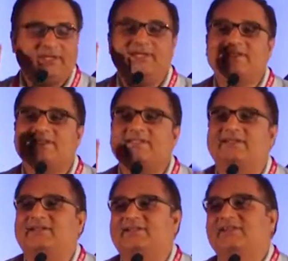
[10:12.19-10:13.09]
please
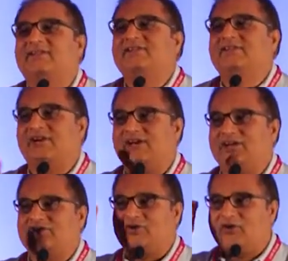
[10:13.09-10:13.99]
insert
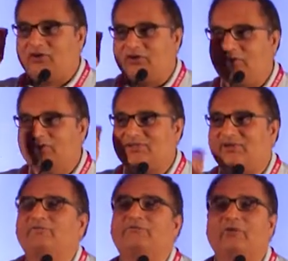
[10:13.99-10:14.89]
drainage or
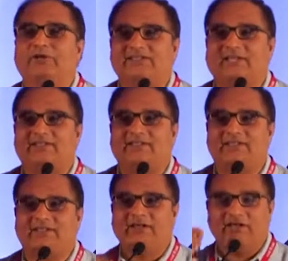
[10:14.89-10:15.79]
use of Foley's
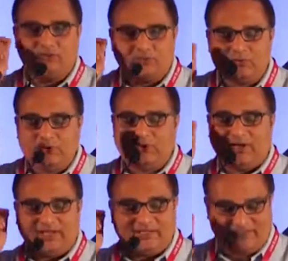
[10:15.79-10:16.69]
catheter to
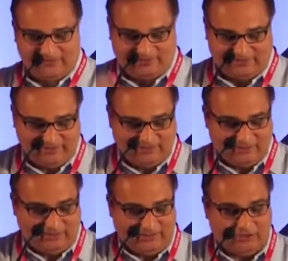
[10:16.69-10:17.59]
drain this
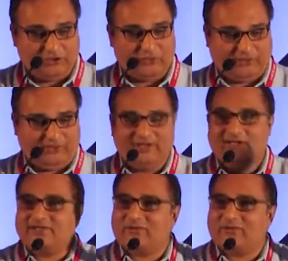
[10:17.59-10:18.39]
urine.